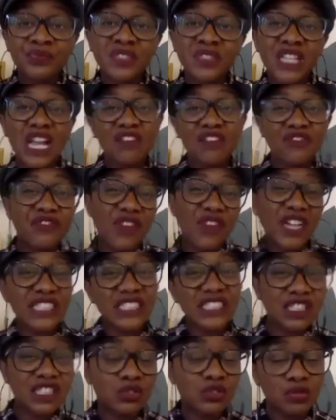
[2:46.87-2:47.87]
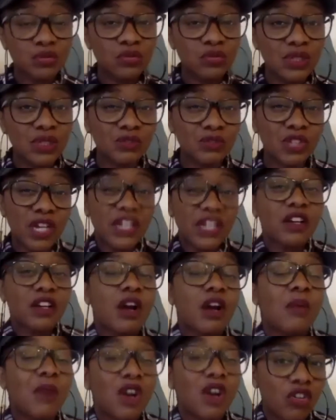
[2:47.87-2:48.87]
and fighting through them, trying to
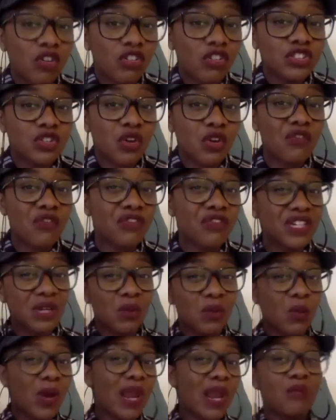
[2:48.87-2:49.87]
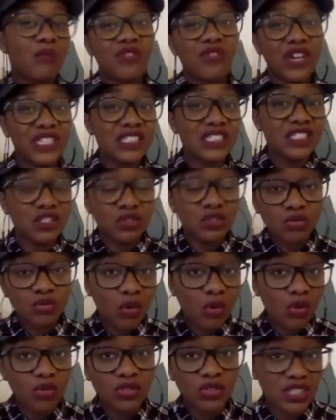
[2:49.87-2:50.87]
come across confident while I'm fighting through
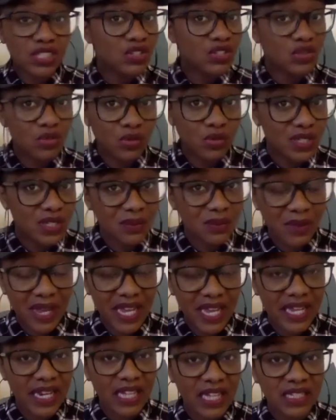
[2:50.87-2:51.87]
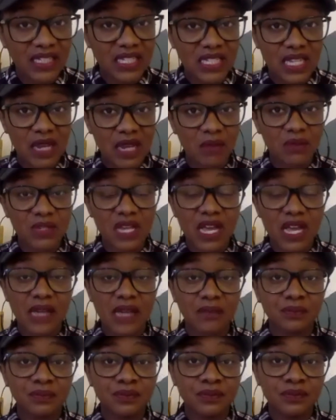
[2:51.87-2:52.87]
all these thoughts in my head at the same time.
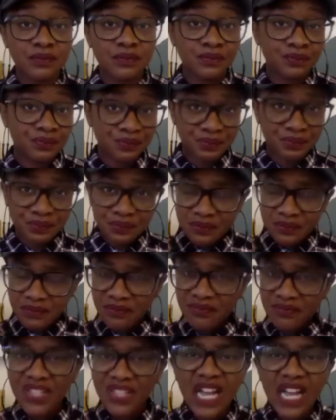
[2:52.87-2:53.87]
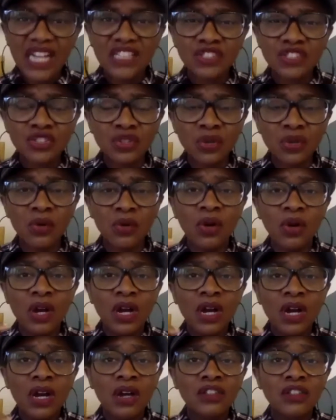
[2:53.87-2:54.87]
And so,
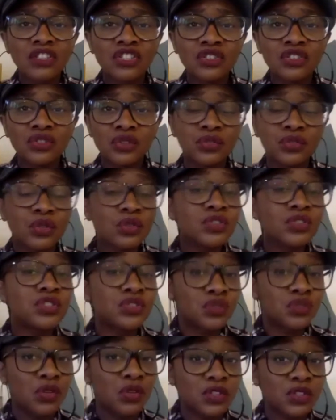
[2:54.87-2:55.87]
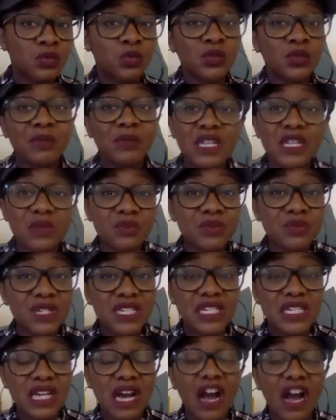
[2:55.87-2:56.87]
those thoughts would make
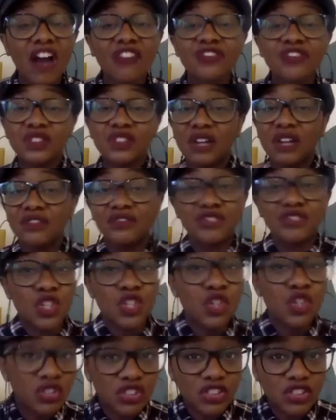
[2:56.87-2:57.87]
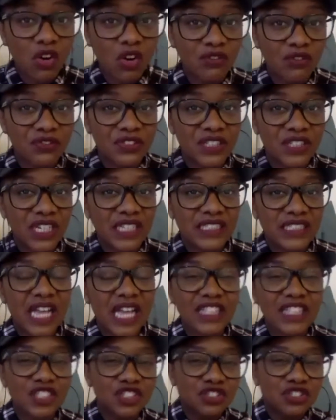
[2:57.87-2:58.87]
me, after I've looked confident, I
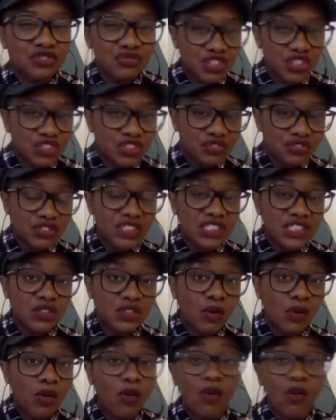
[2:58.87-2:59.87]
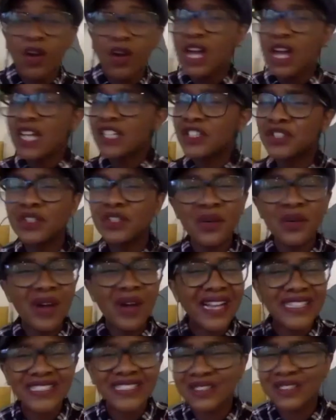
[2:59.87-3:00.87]
just retreat or,
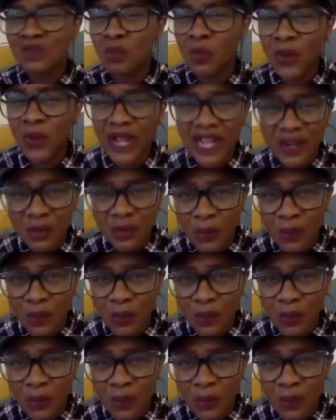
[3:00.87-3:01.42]
act in weird